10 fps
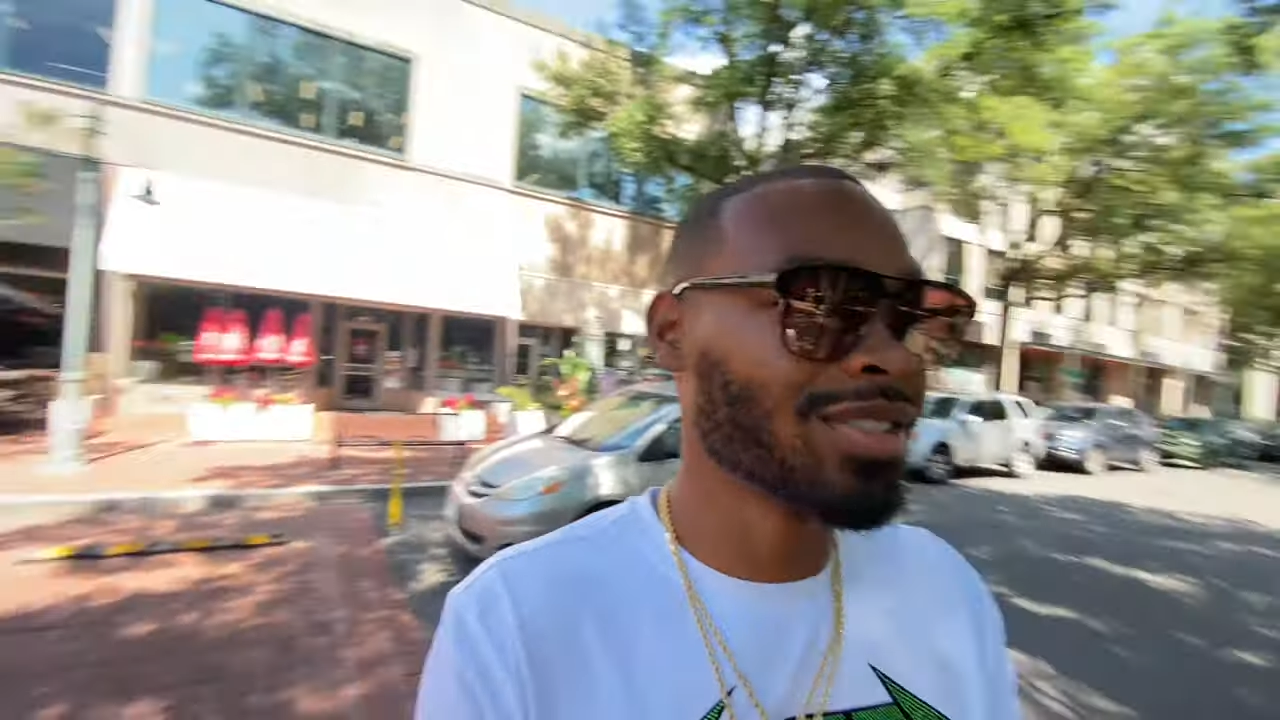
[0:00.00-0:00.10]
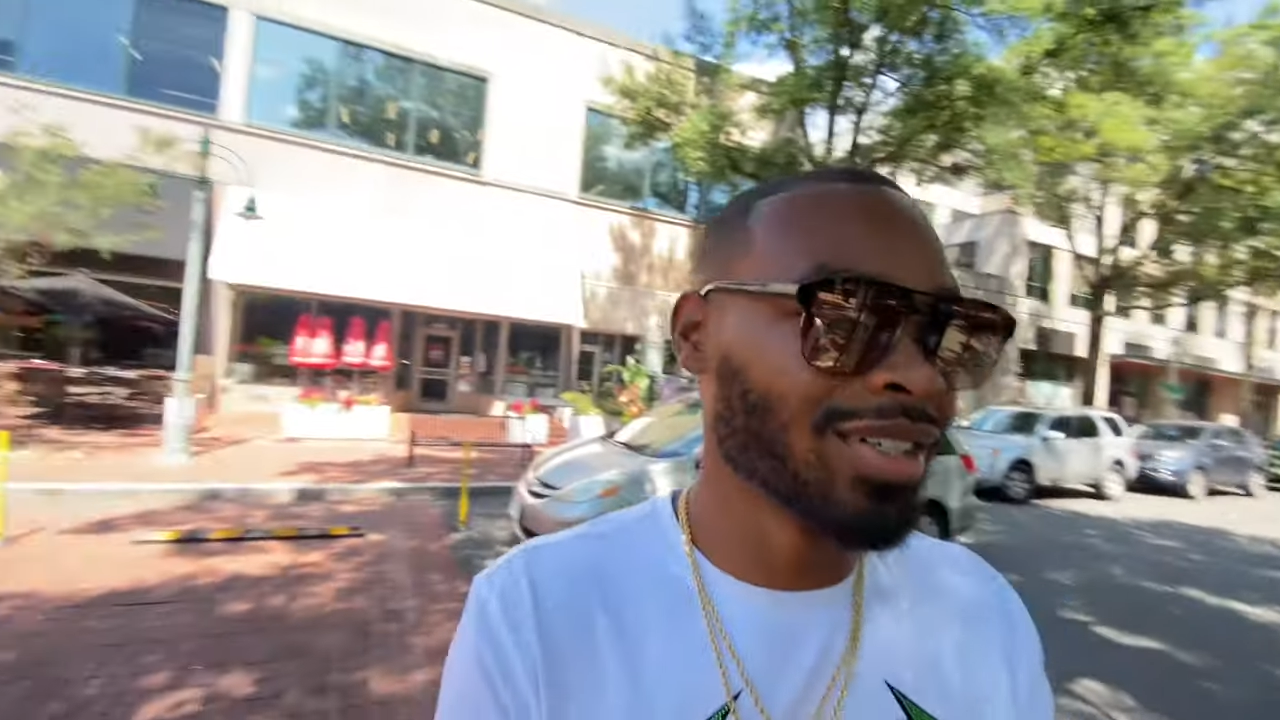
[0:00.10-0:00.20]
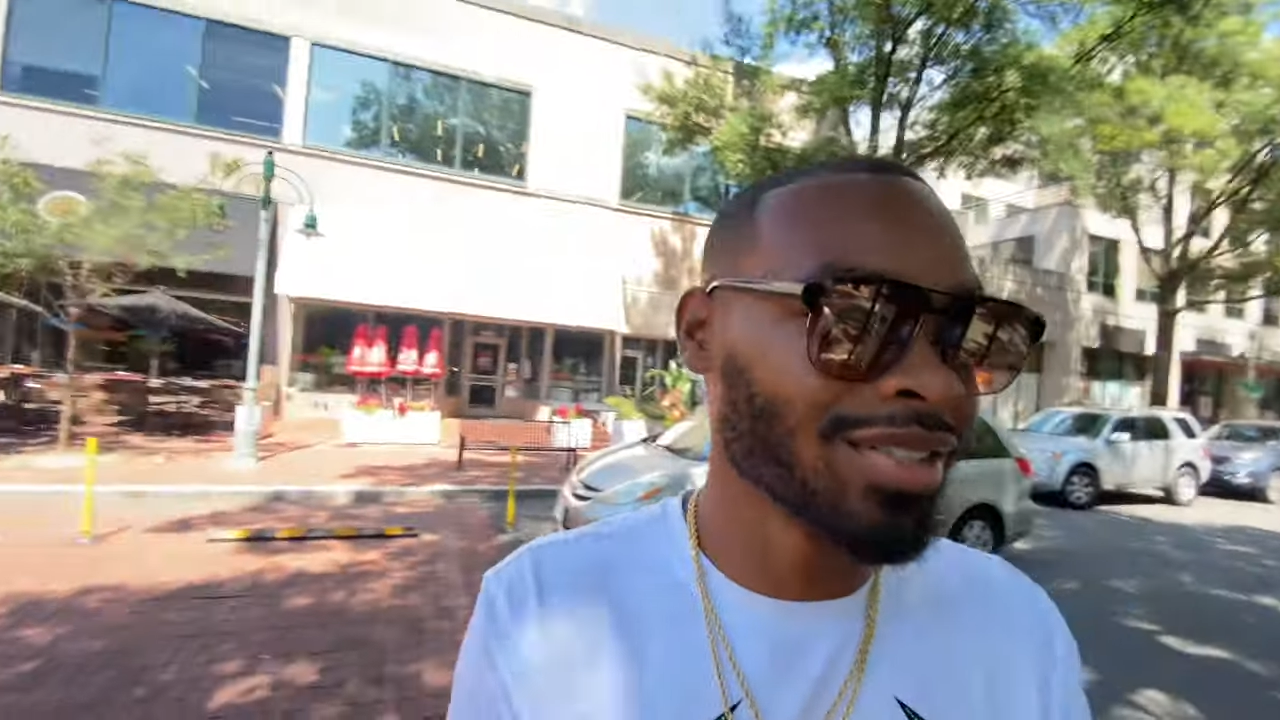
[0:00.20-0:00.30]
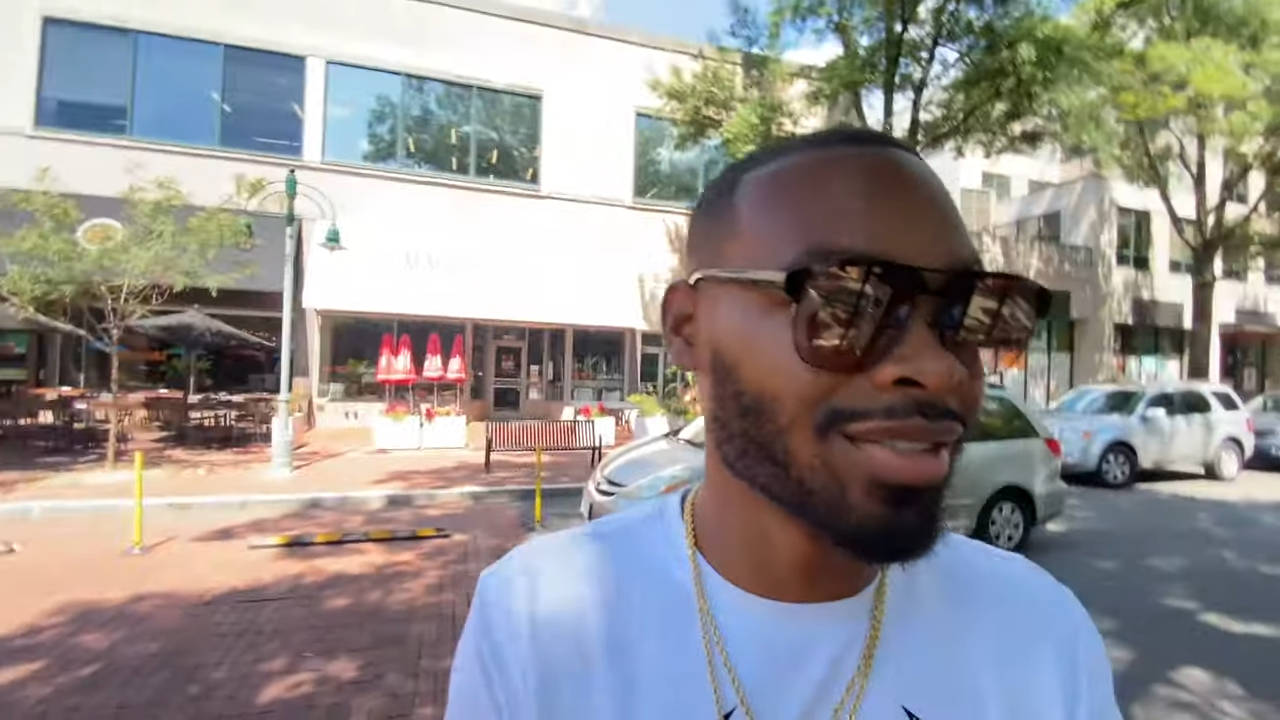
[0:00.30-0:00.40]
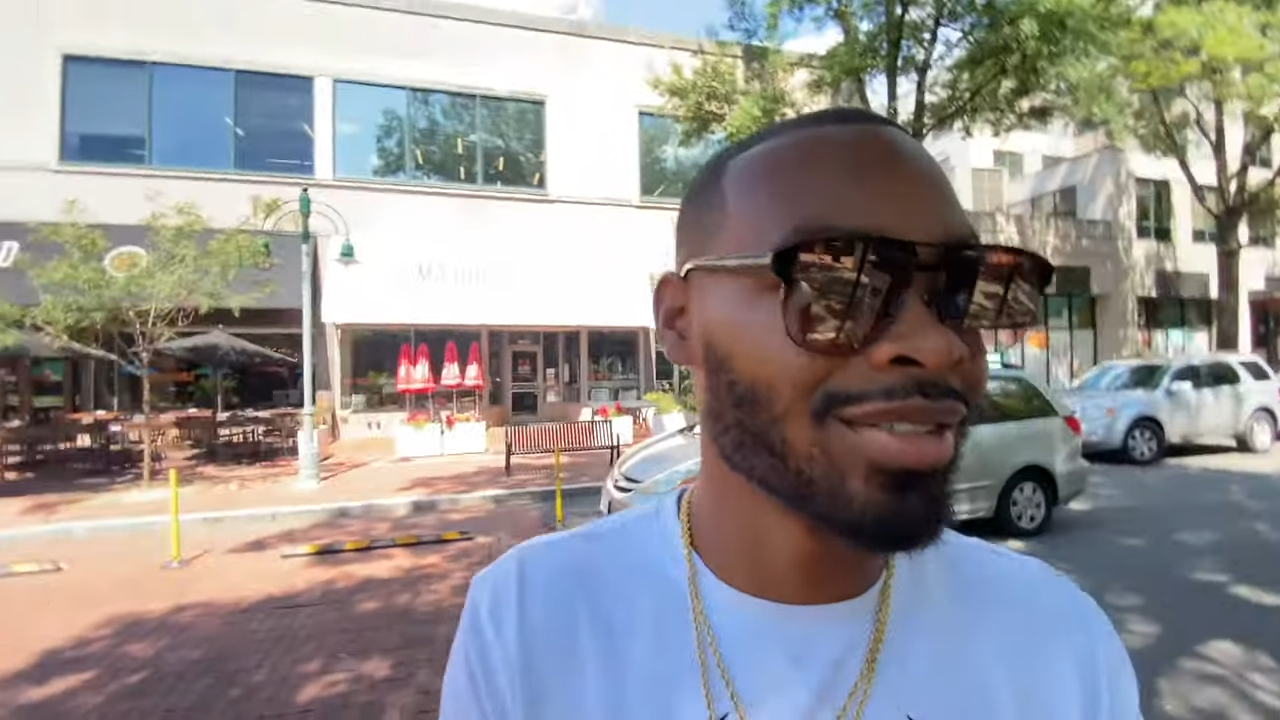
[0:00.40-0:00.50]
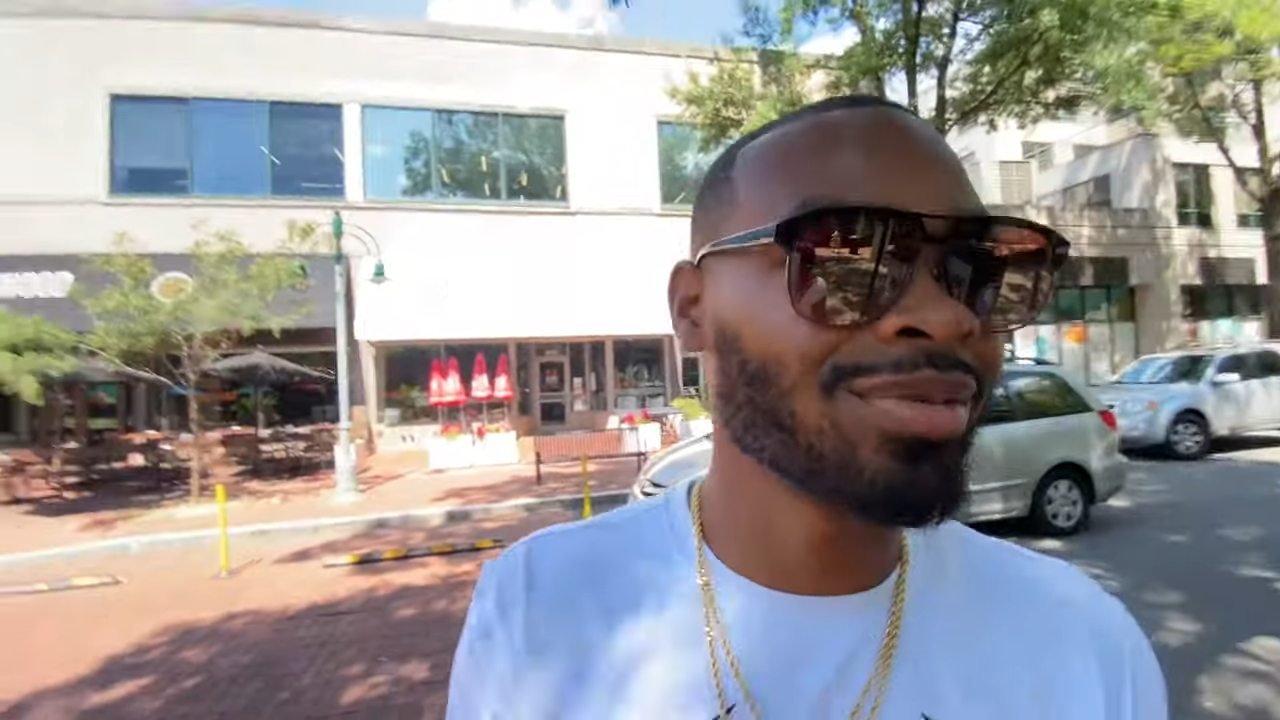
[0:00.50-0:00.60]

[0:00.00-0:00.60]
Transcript: sisters.